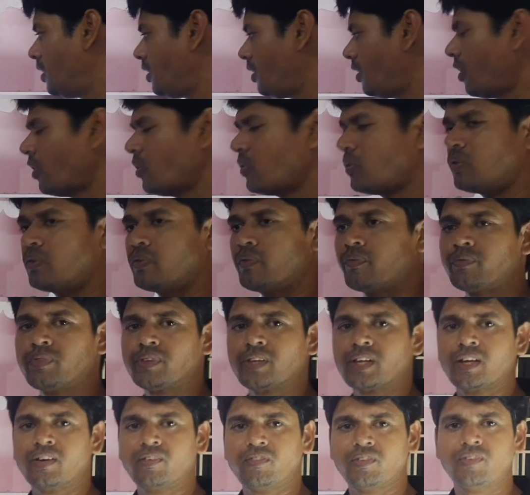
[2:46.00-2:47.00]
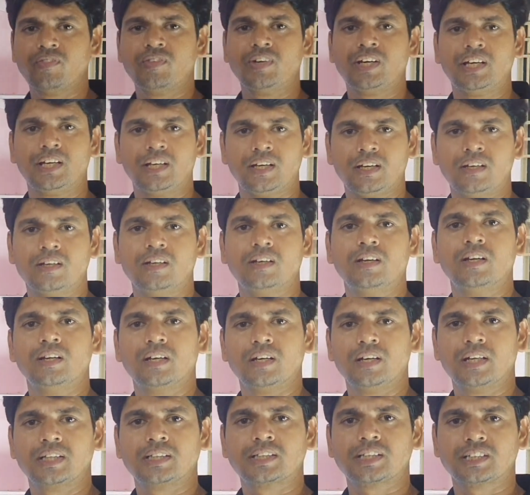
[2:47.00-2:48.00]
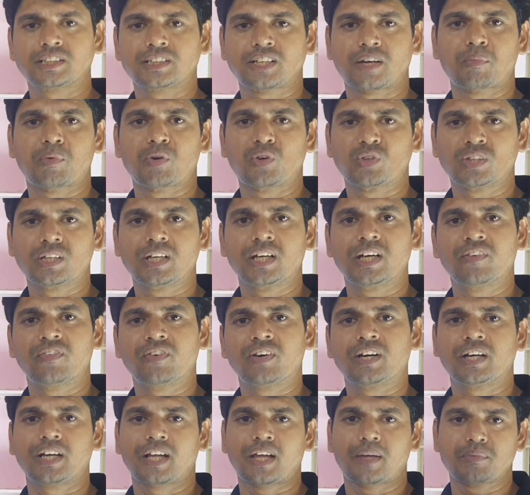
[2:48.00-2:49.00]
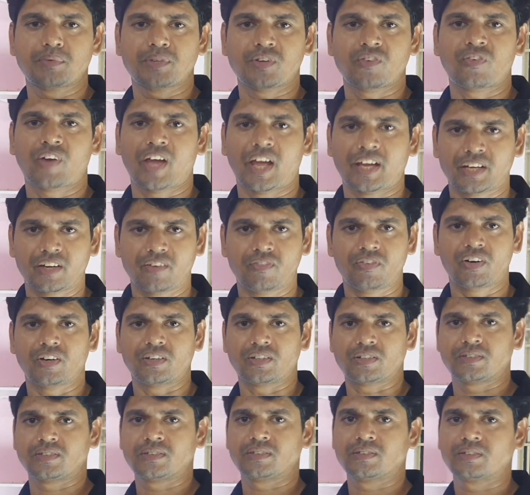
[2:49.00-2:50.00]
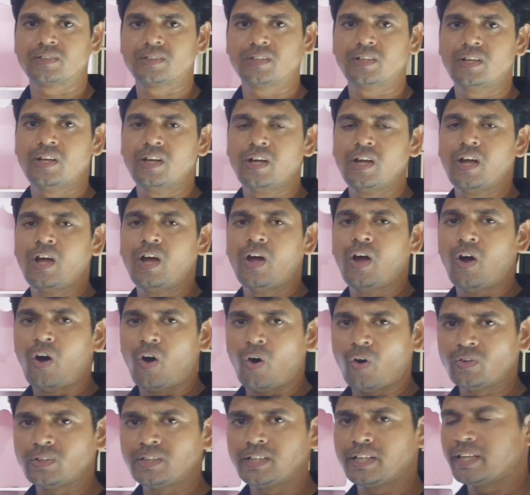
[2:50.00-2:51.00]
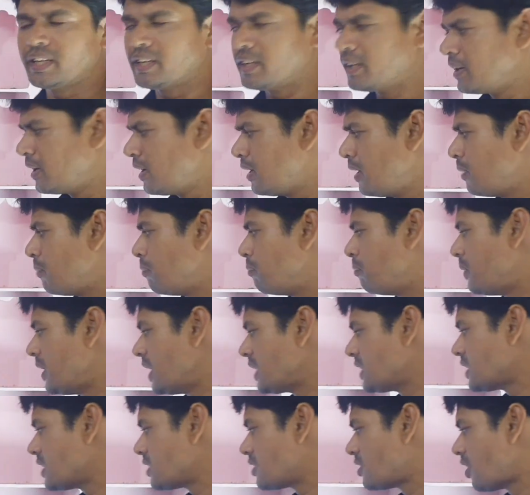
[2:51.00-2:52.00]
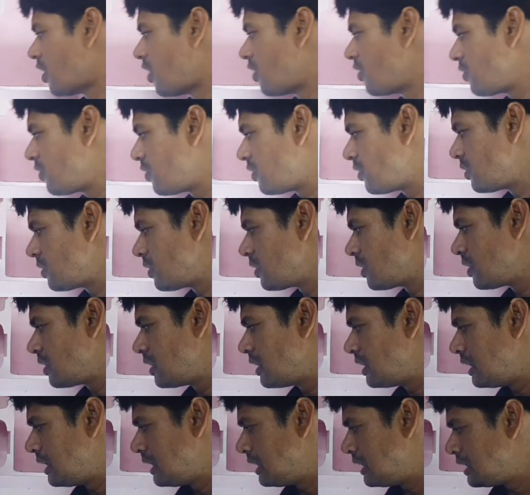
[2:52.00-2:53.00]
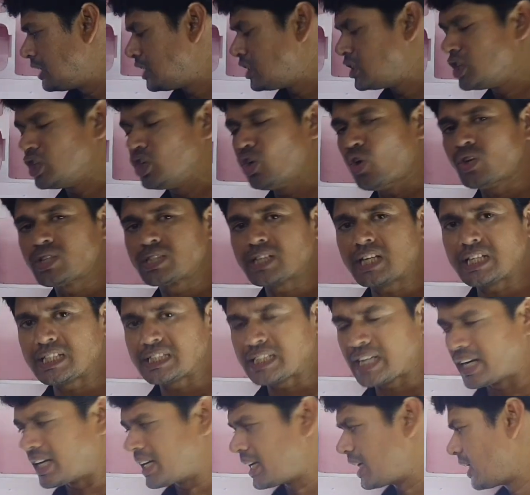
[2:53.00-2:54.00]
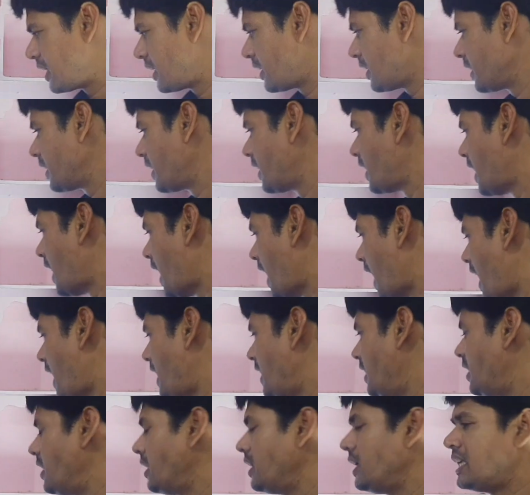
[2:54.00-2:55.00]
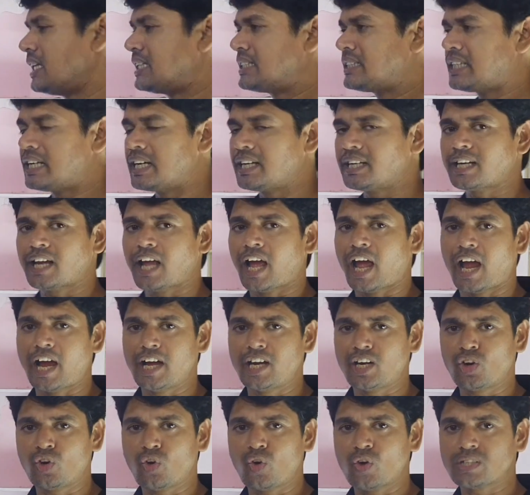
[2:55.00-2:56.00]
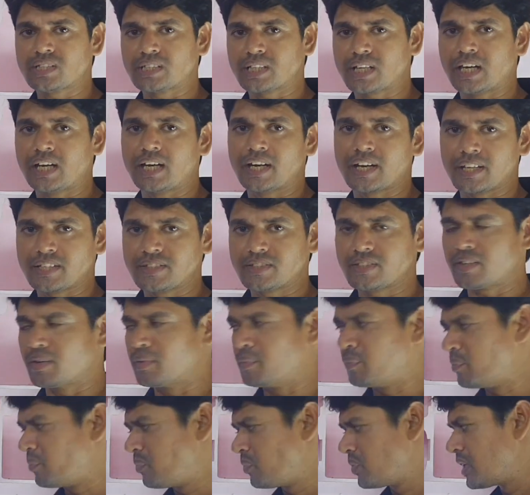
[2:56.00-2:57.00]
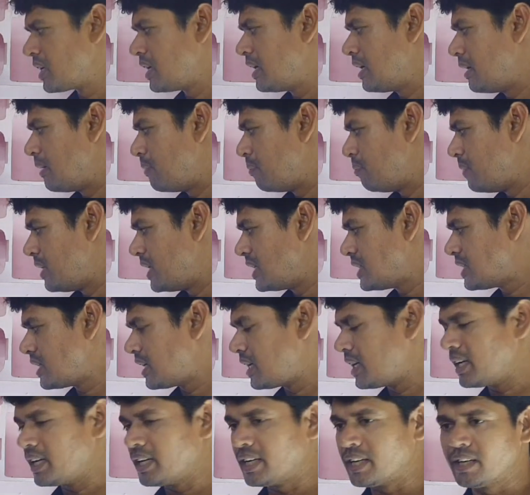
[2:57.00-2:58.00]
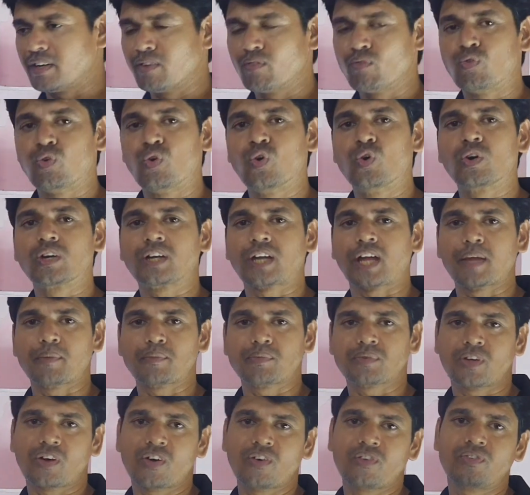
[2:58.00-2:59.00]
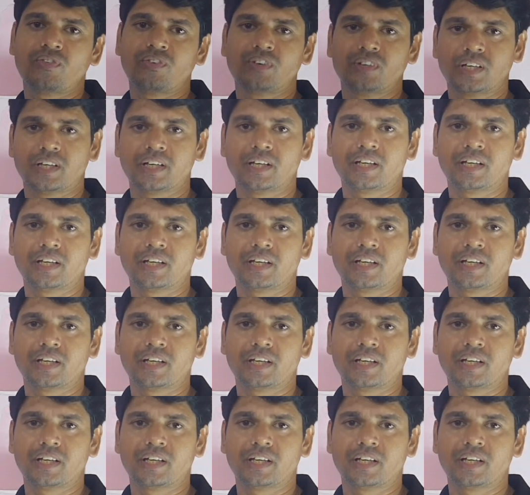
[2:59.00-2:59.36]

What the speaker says: Now we will discuss about the different types of aquifers on the basis of geological setting and the distinct hydrological regime. Majorly 4 types of